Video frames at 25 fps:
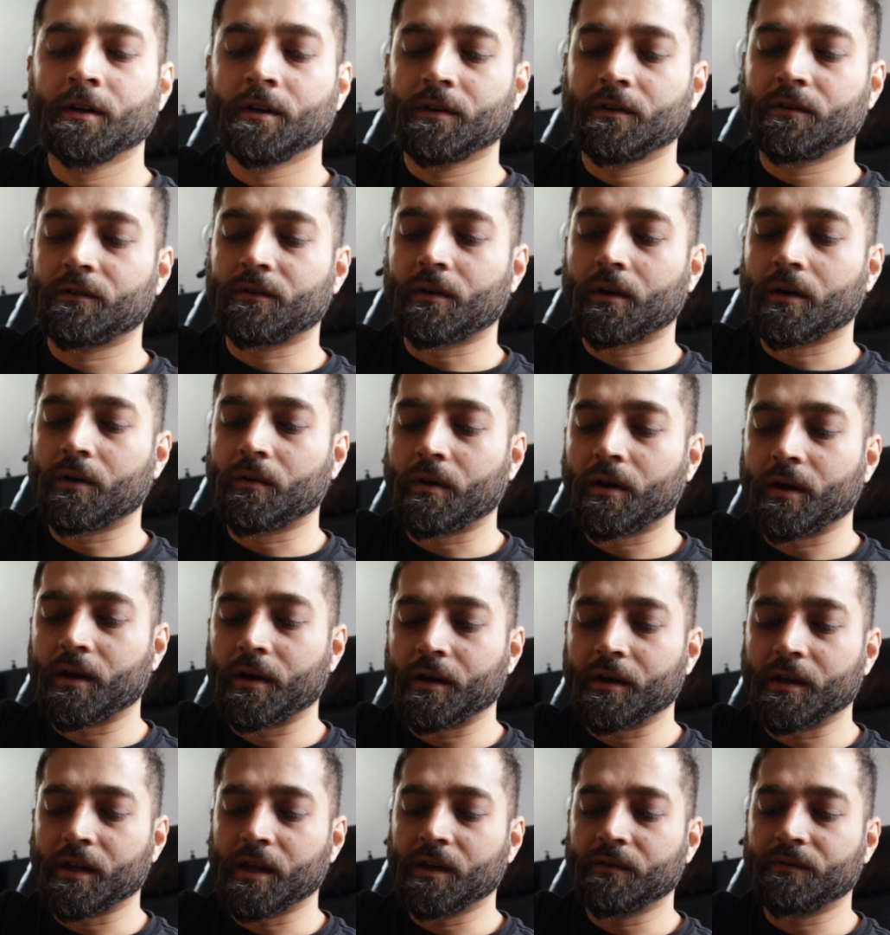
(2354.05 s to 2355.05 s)

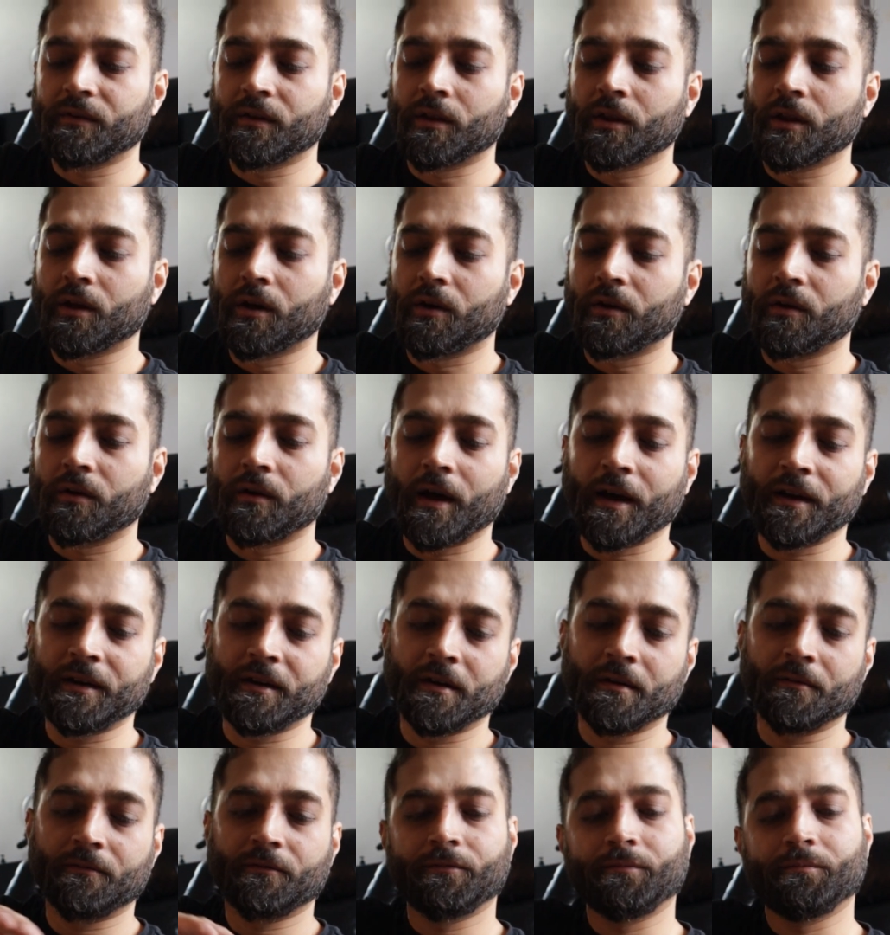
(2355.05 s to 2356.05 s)
So even though I
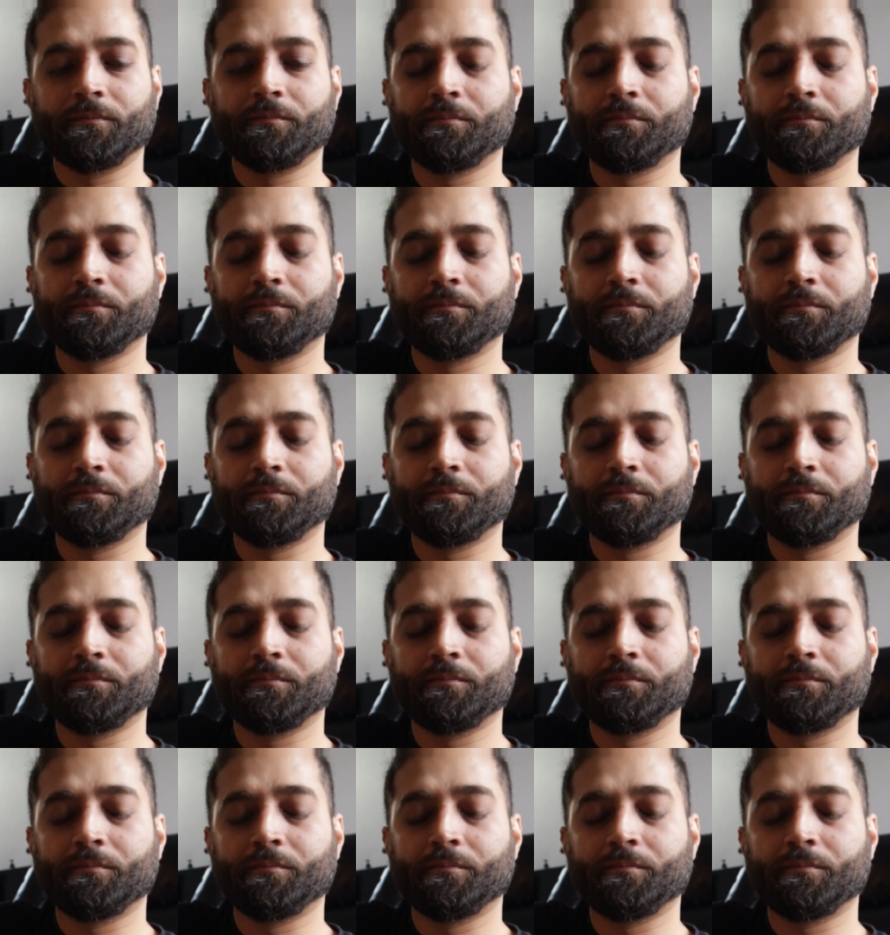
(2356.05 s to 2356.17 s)
didn't